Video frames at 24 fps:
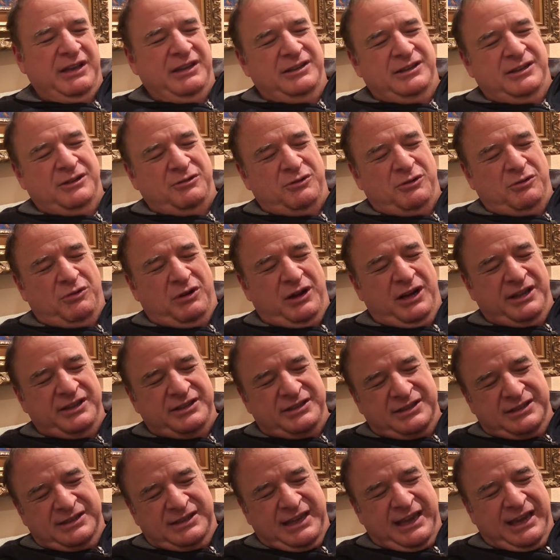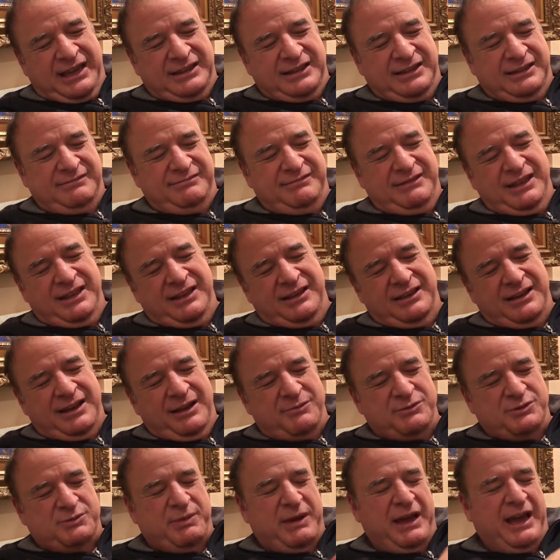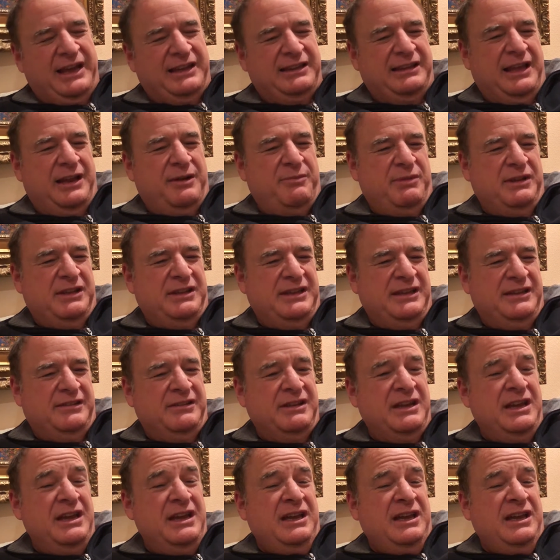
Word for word: You do it once, cat you know, comes back, not a big deal.